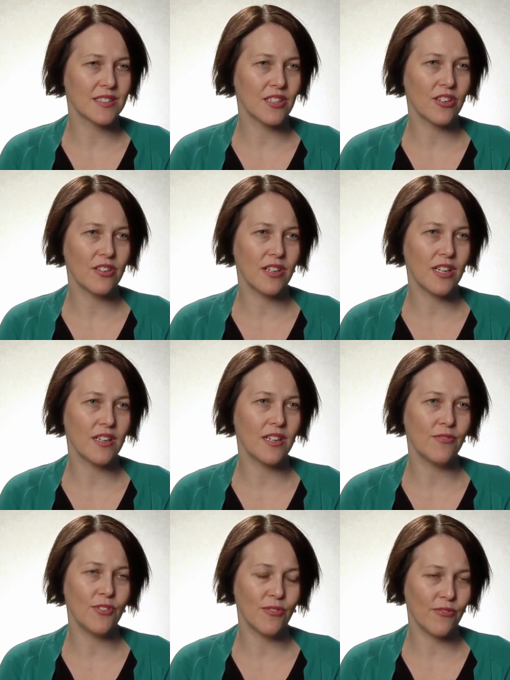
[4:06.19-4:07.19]
So
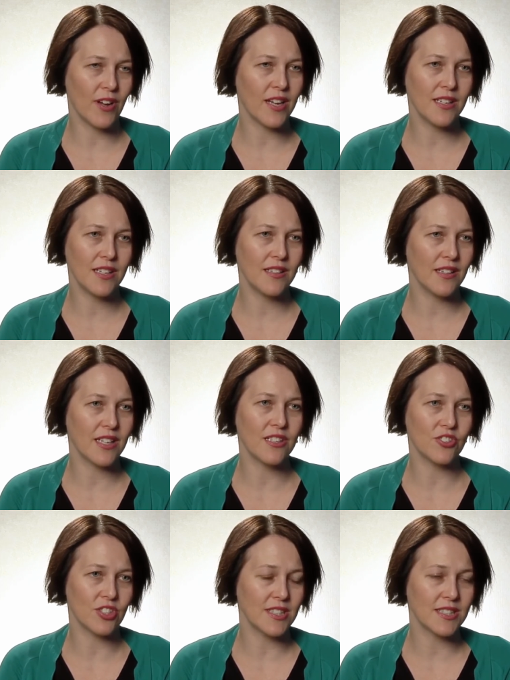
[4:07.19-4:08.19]
if you're finding that
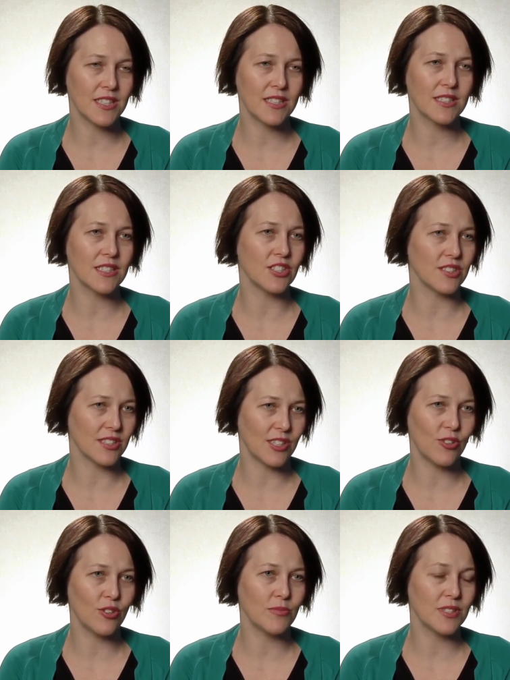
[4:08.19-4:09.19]
your dressings and your
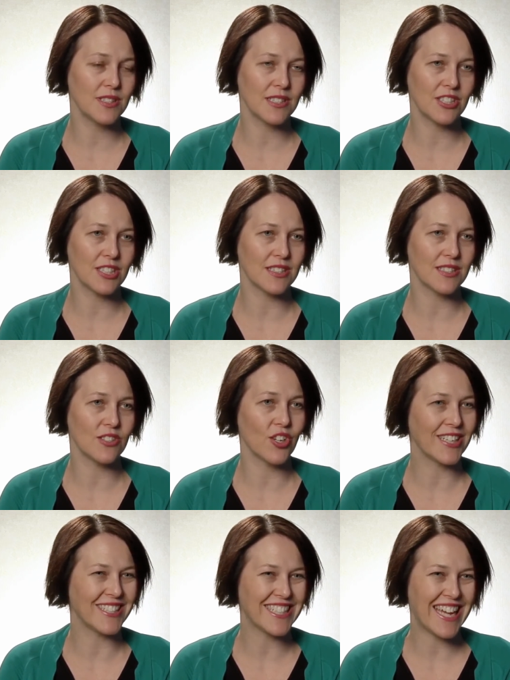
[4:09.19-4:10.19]
securements are just
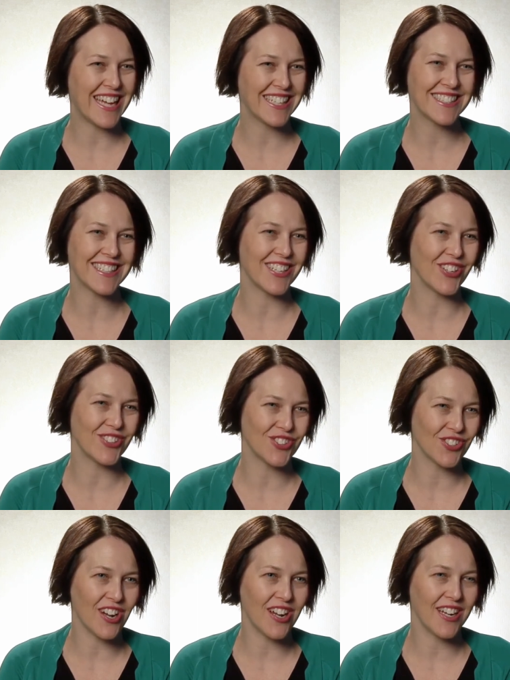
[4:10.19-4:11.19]
not intact, they're not
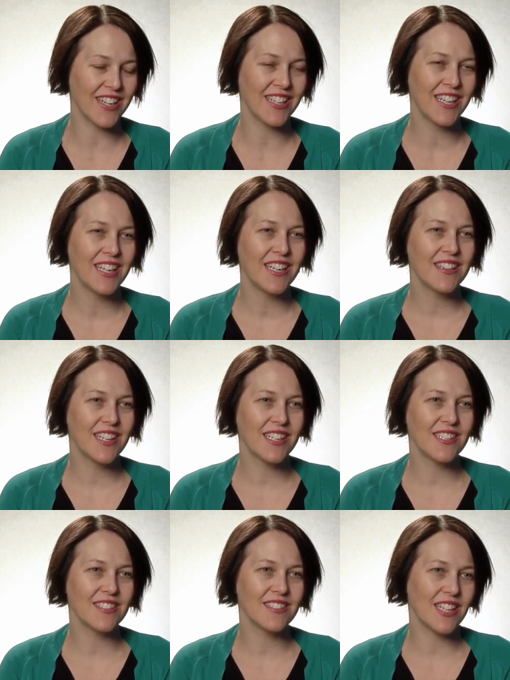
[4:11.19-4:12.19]
dry,
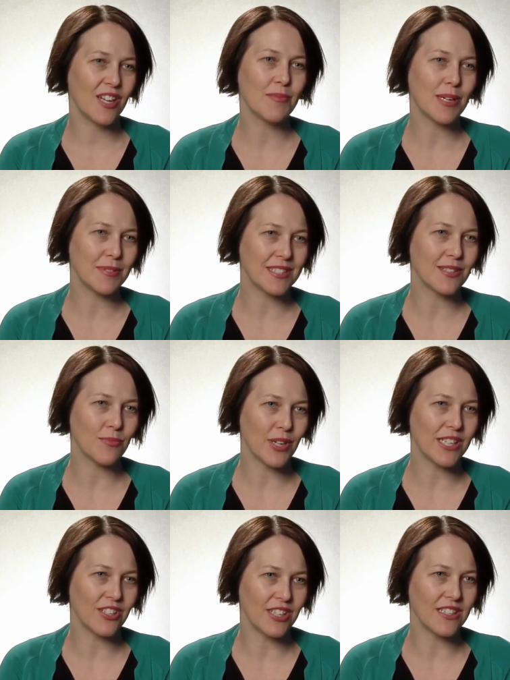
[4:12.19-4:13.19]
then that may be
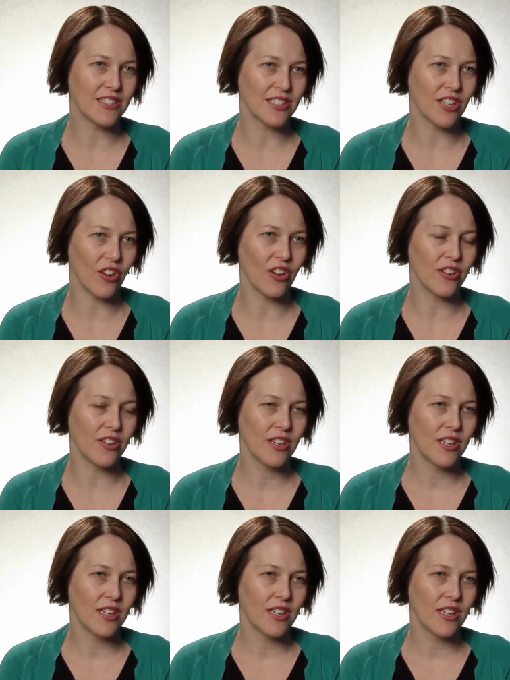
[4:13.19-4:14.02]
somewhere you need to go.